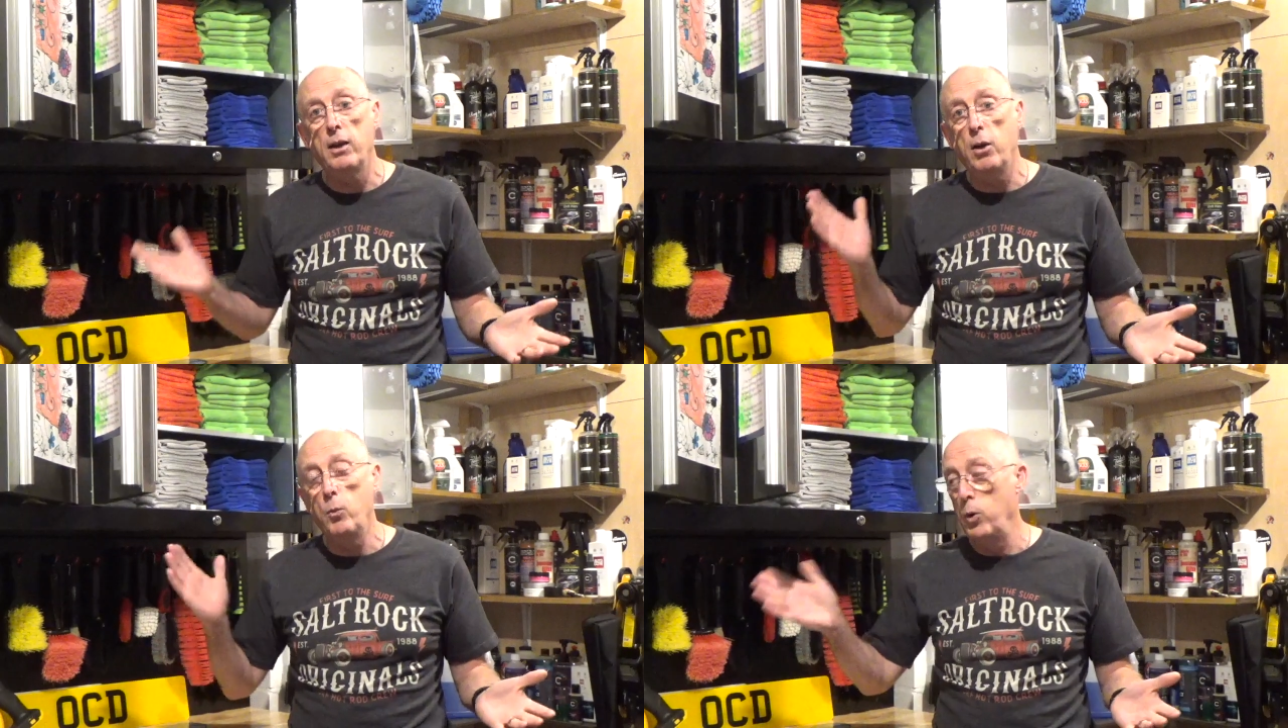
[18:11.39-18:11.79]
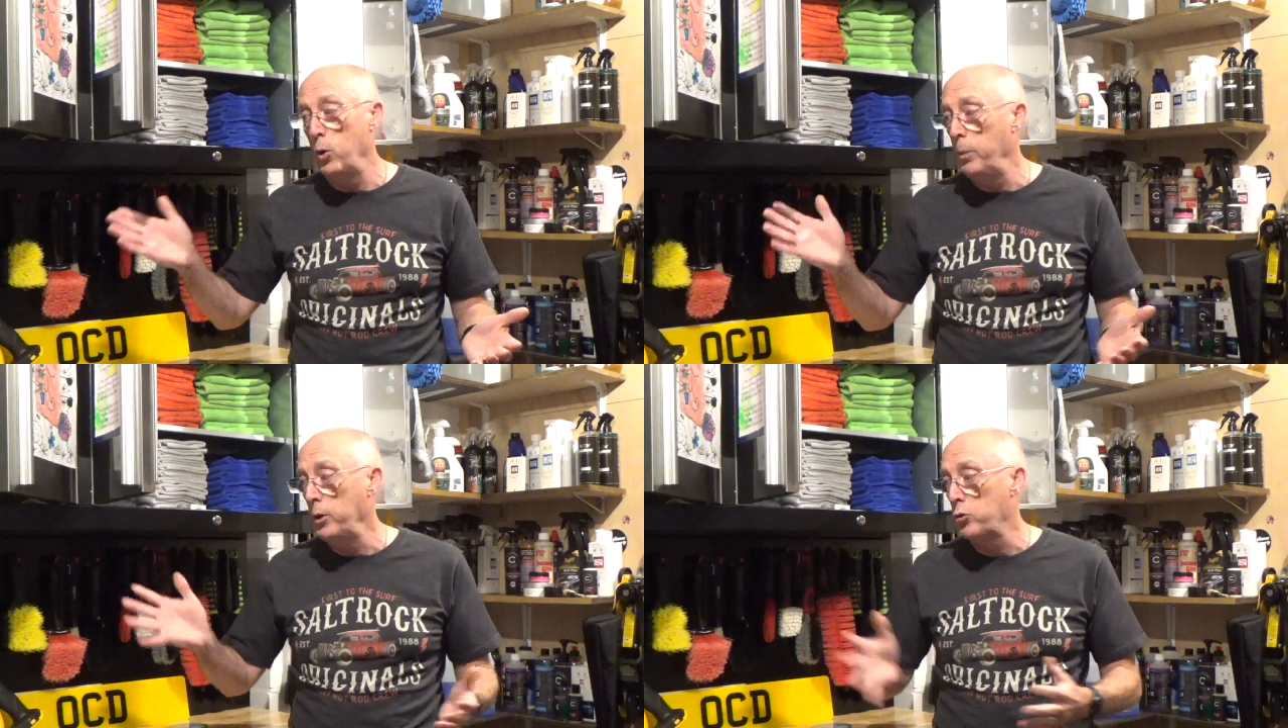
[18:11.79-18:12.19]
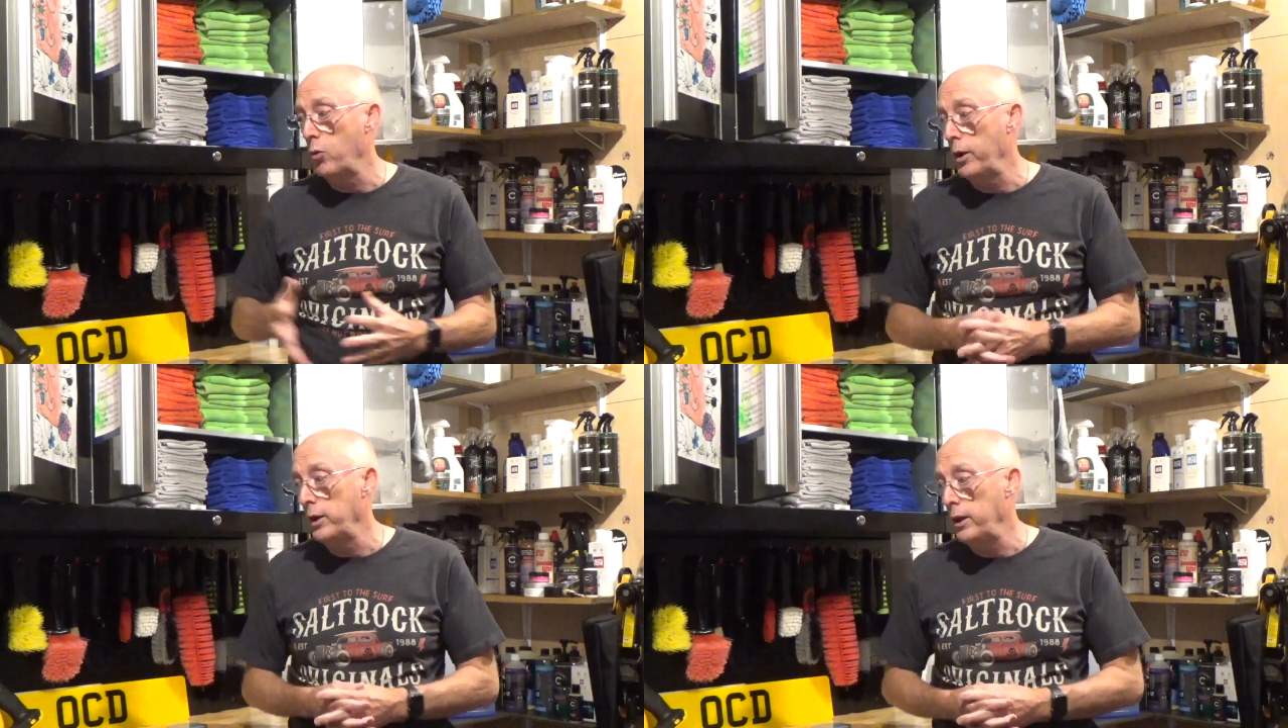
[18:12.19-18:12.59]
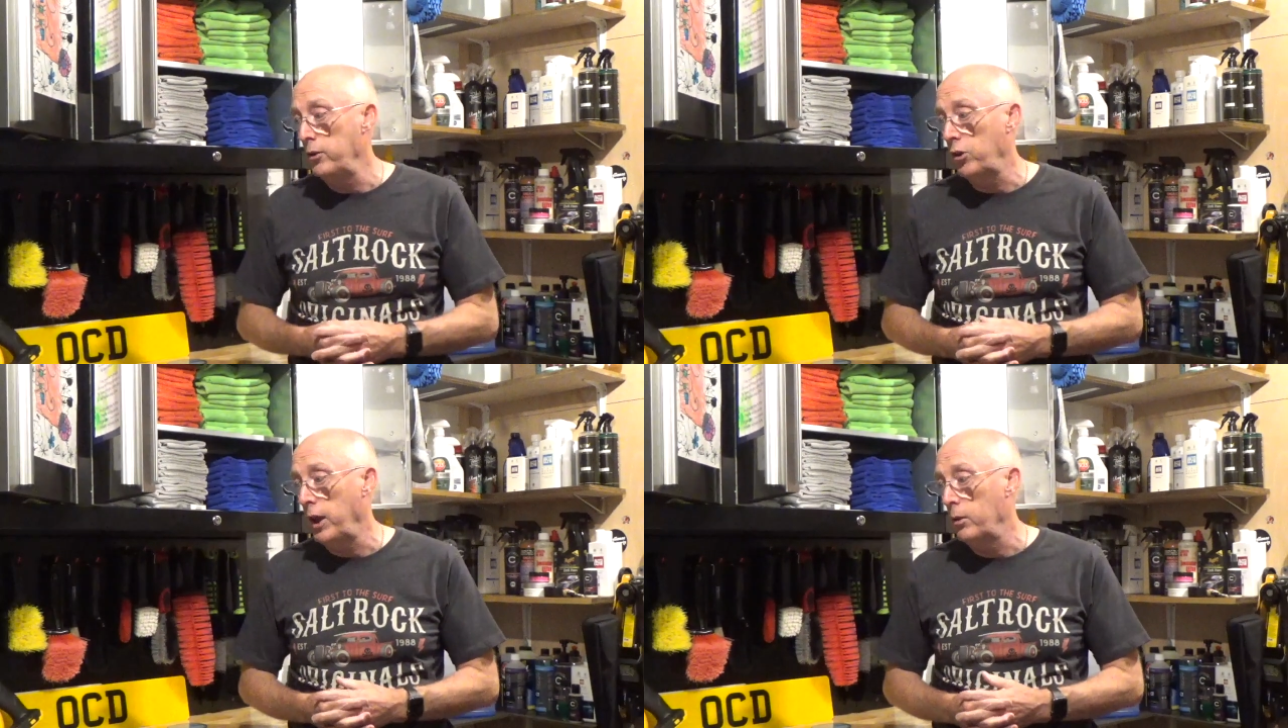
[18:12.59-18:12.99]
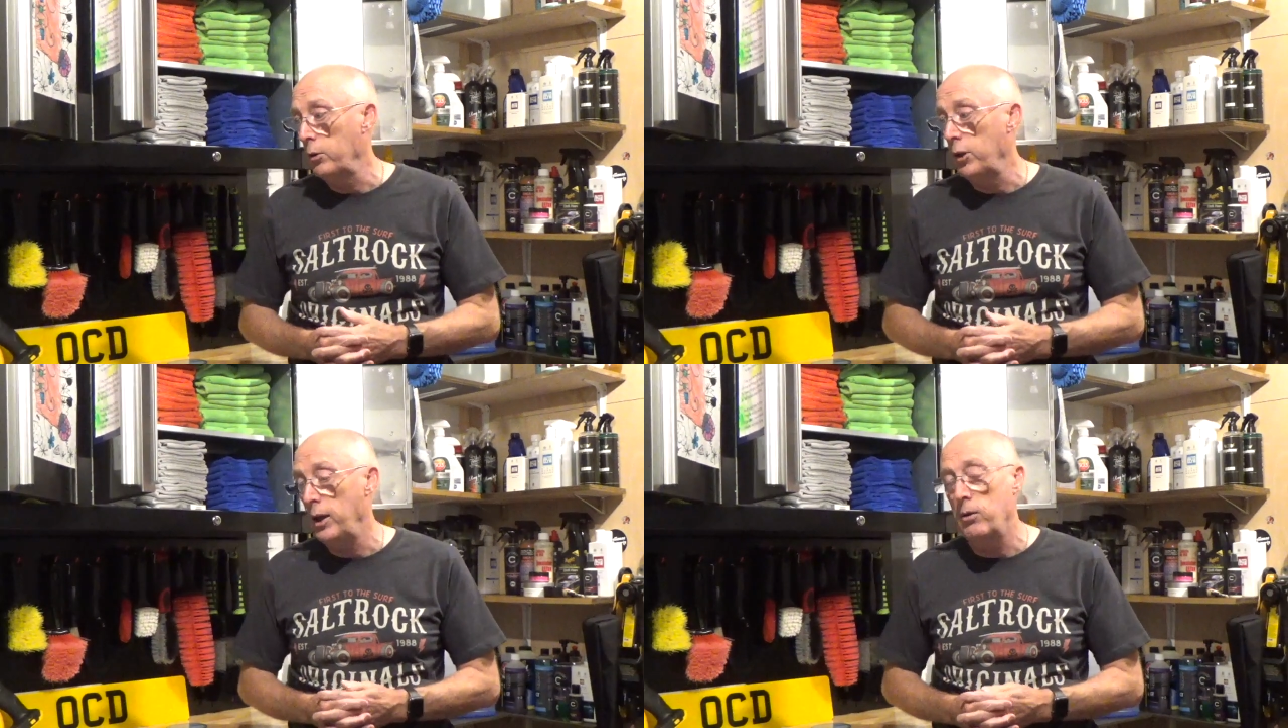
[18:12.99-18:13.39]
I will be trying these
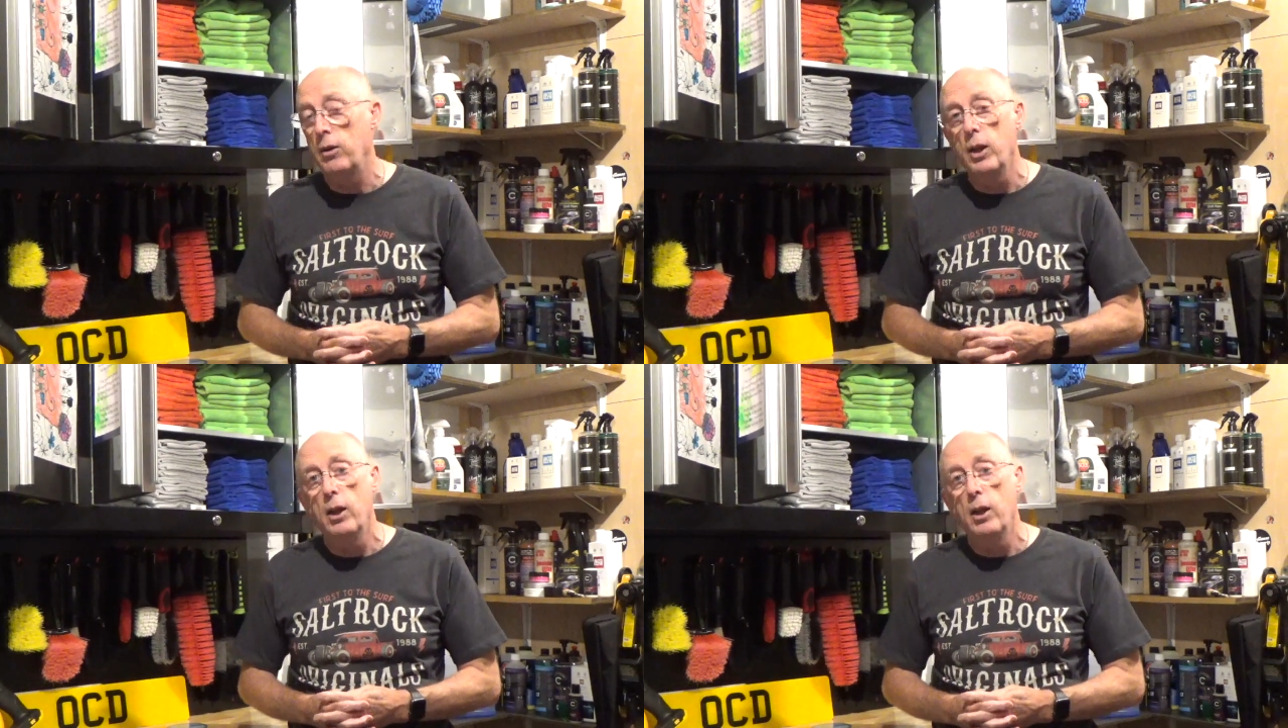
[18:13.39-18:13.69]
towels out